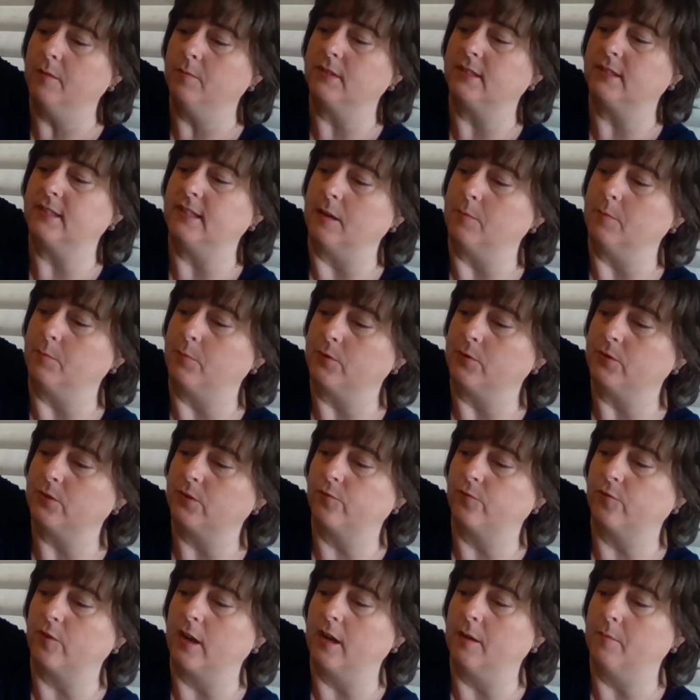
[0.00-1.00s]
samples
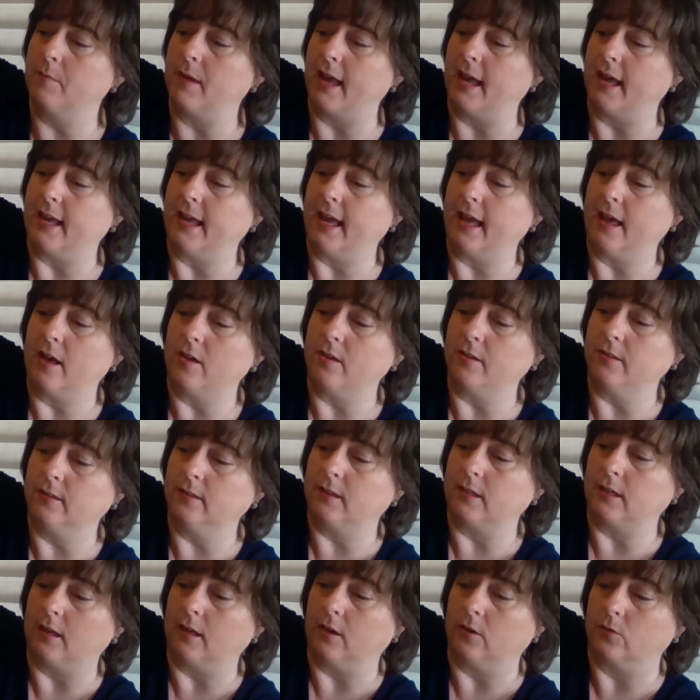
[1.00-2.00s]
from a
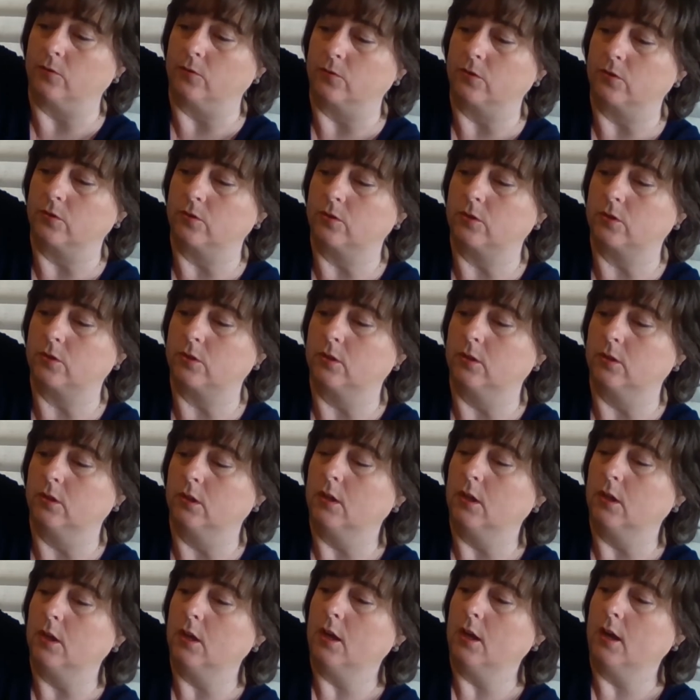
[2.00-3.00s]
healthy host
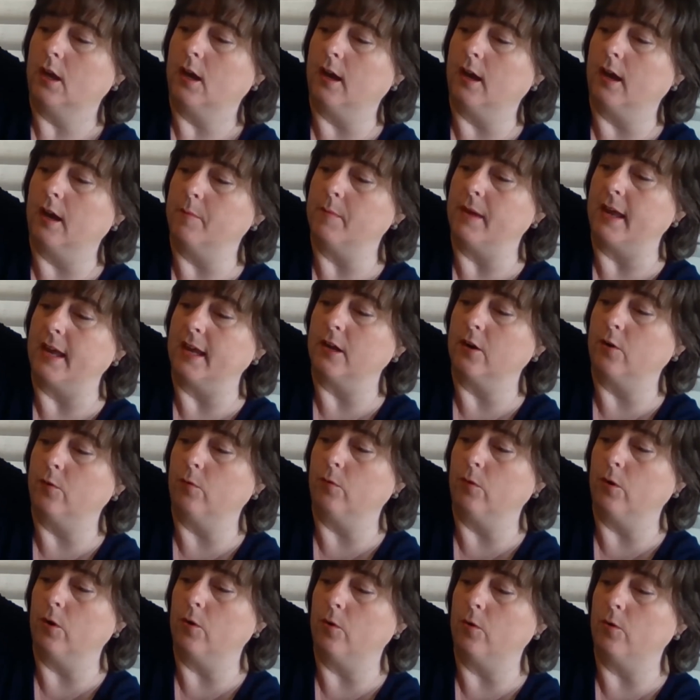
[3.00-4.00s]
and
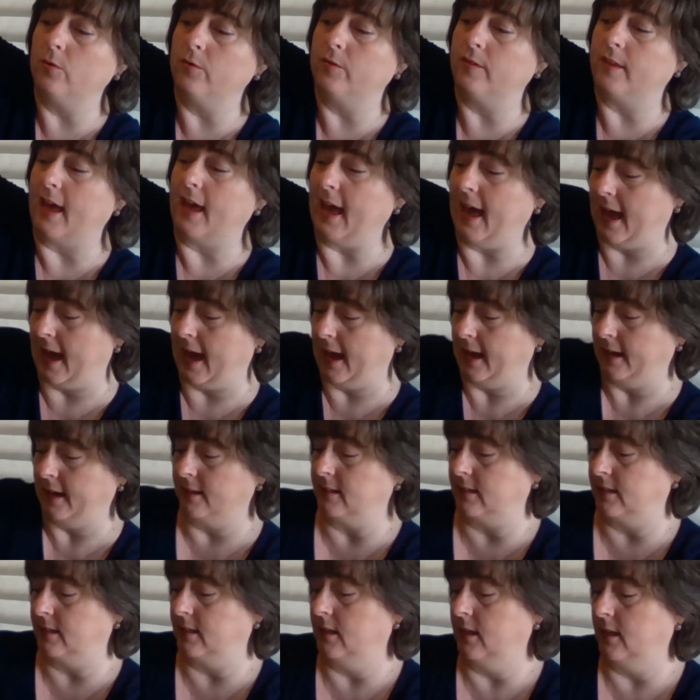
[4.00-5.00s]
grow that,
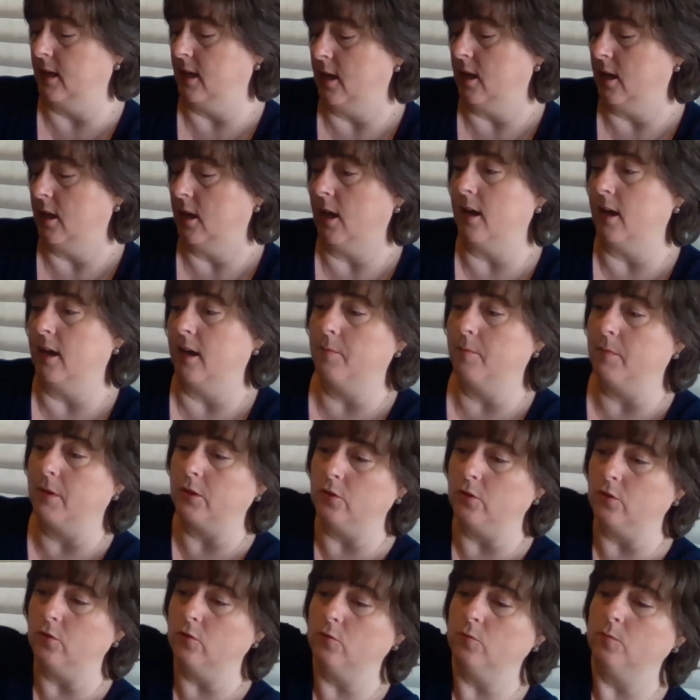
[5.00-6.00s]

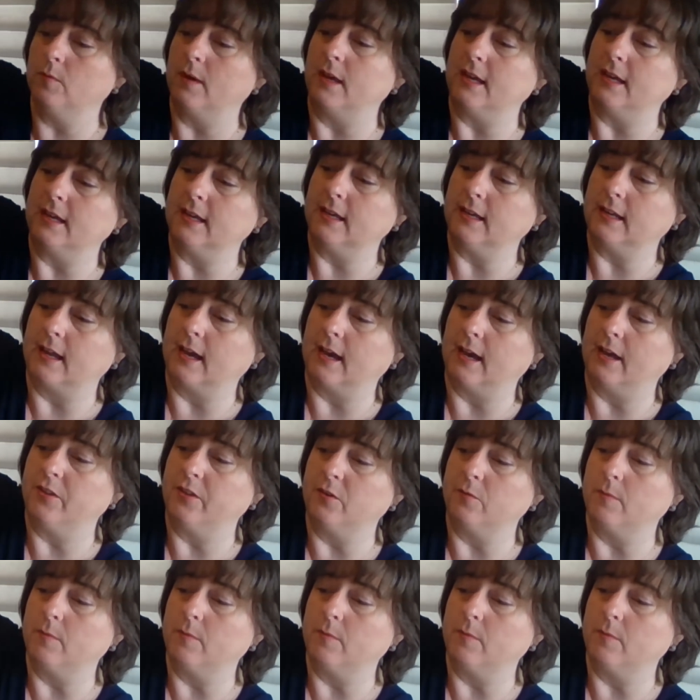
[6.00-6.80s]
you may get other